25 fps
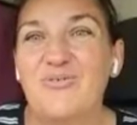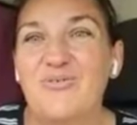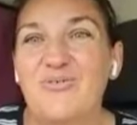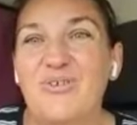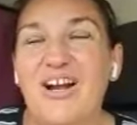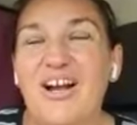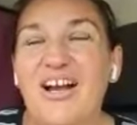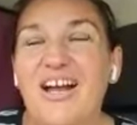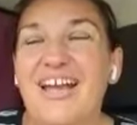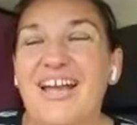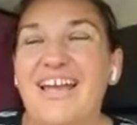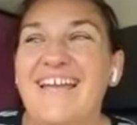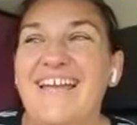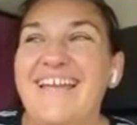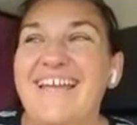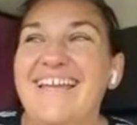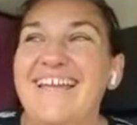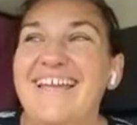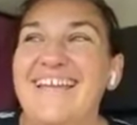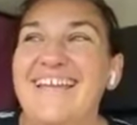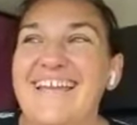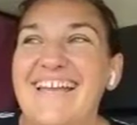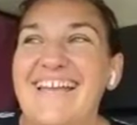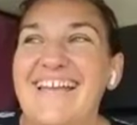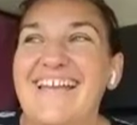Well,
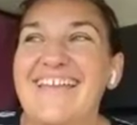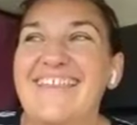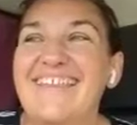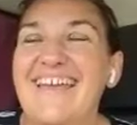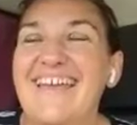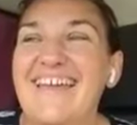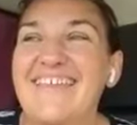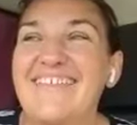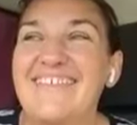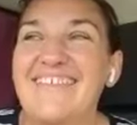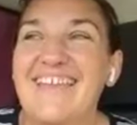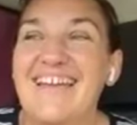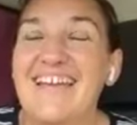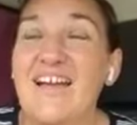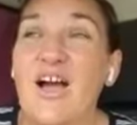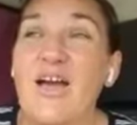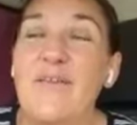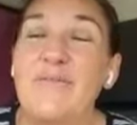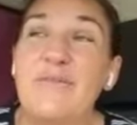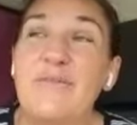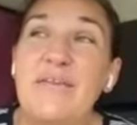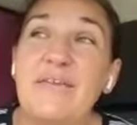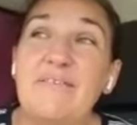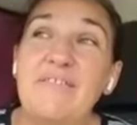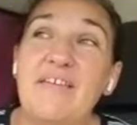that I
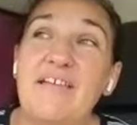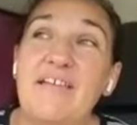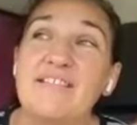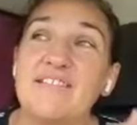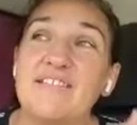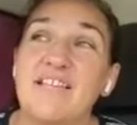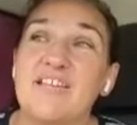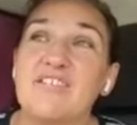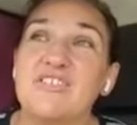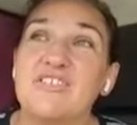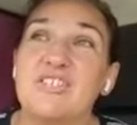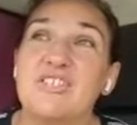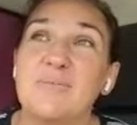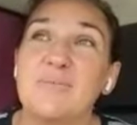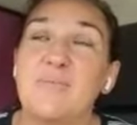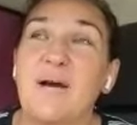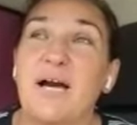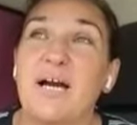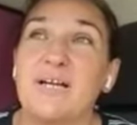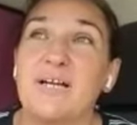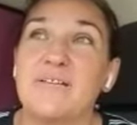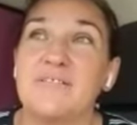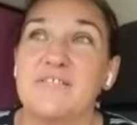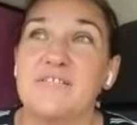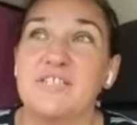think that's actually
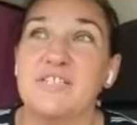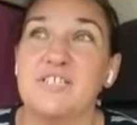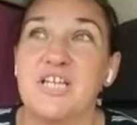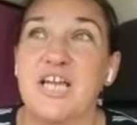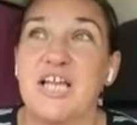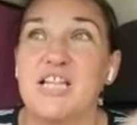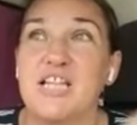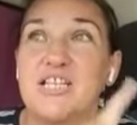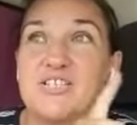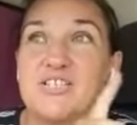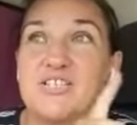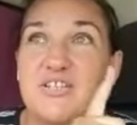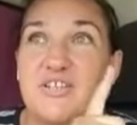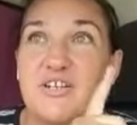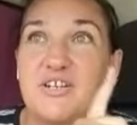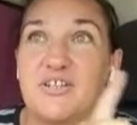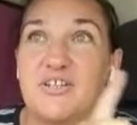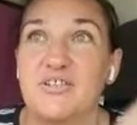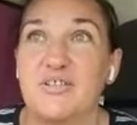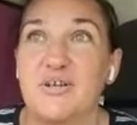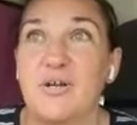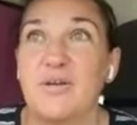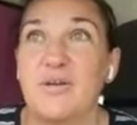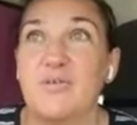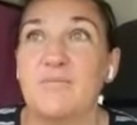part of the challenge that a
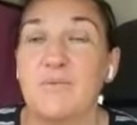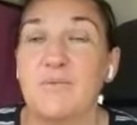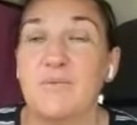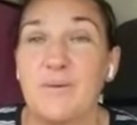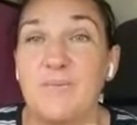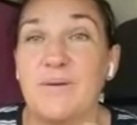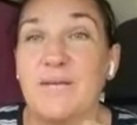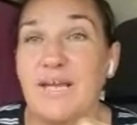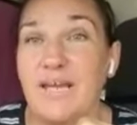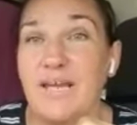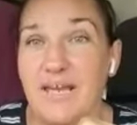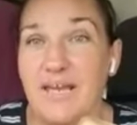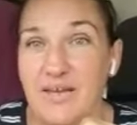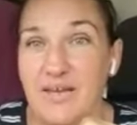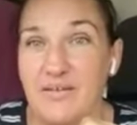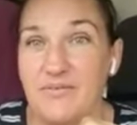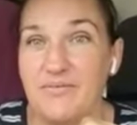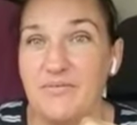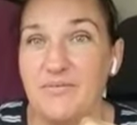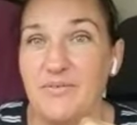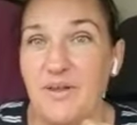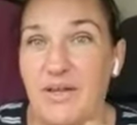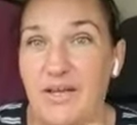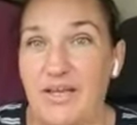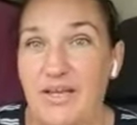lot of women have,
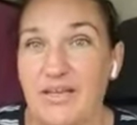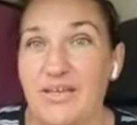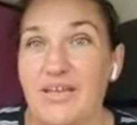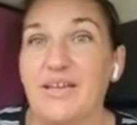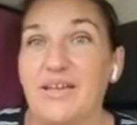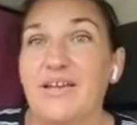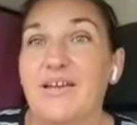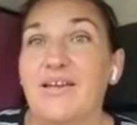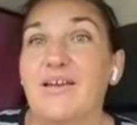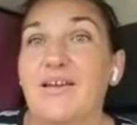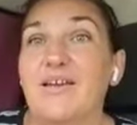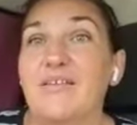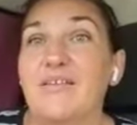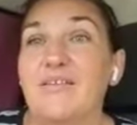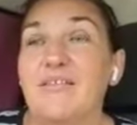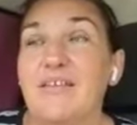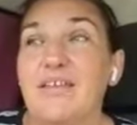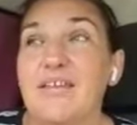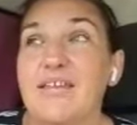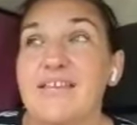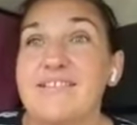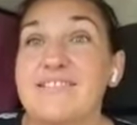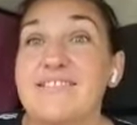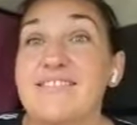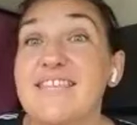like,
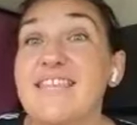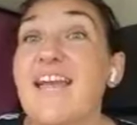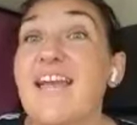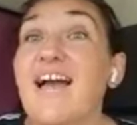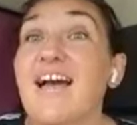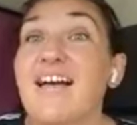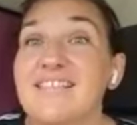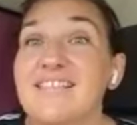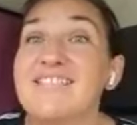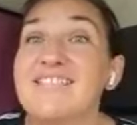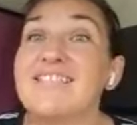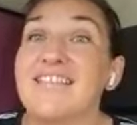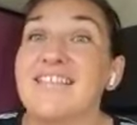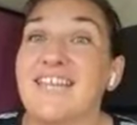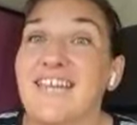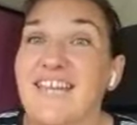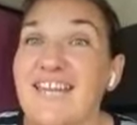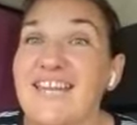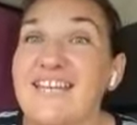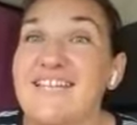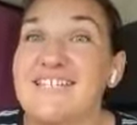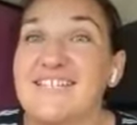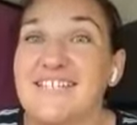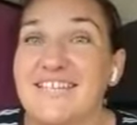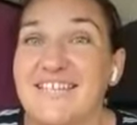is the under
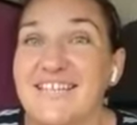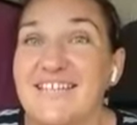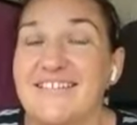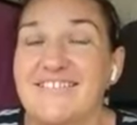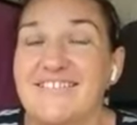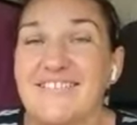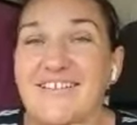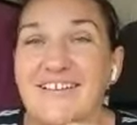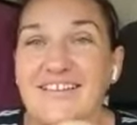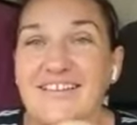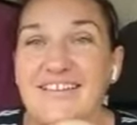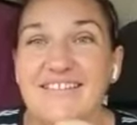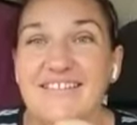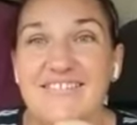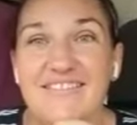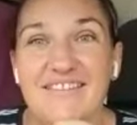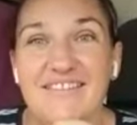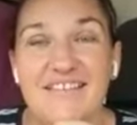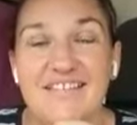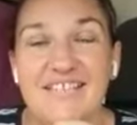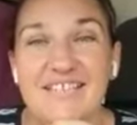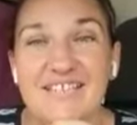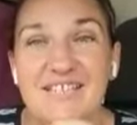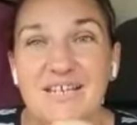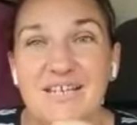eating, like
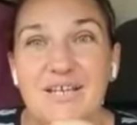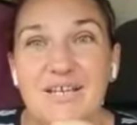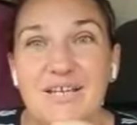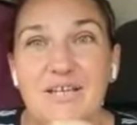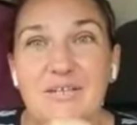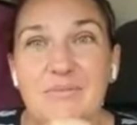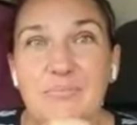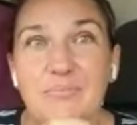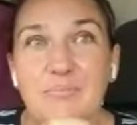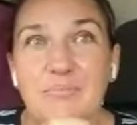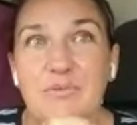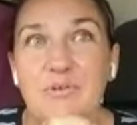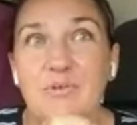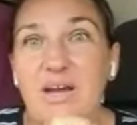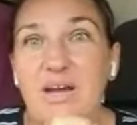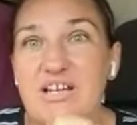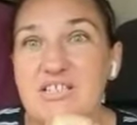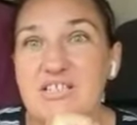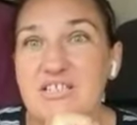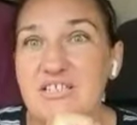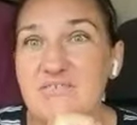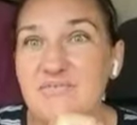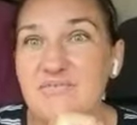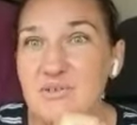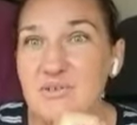that you
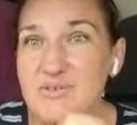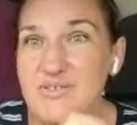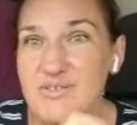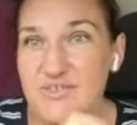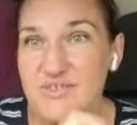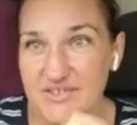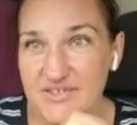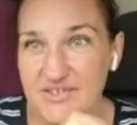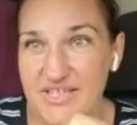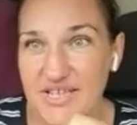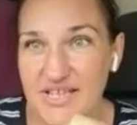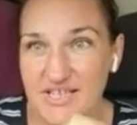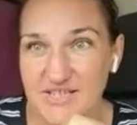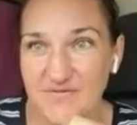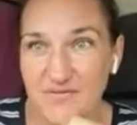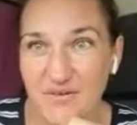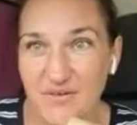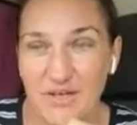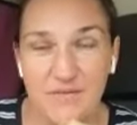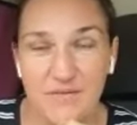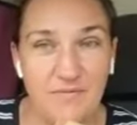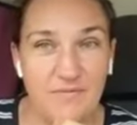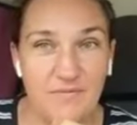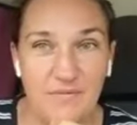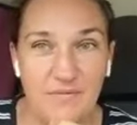actually feel so
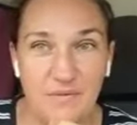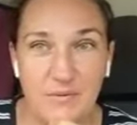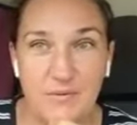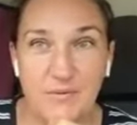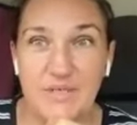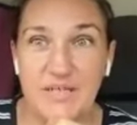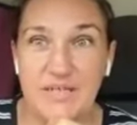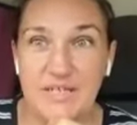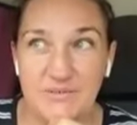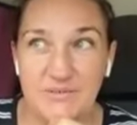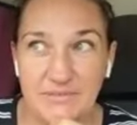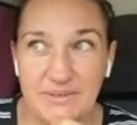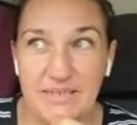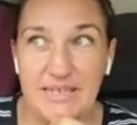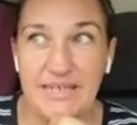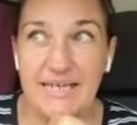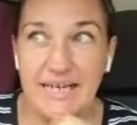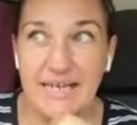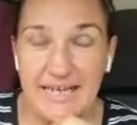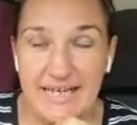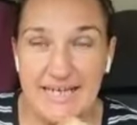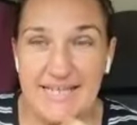satisfied and full that it's really